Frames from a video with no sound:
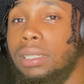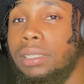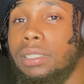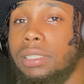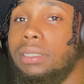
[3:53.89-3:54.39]
He
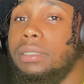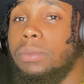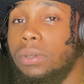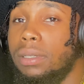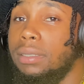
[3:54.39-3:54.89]
just
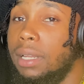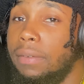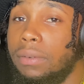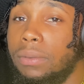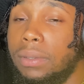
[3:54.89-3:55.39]
smoking his
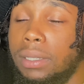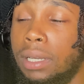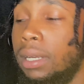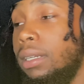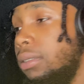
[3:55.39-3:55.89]
life away,
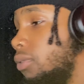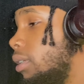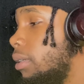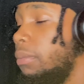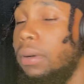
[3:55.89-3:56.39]

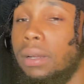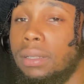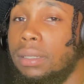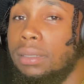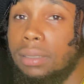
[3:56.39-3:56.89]
drinking,
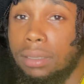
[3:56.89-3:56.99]
partying.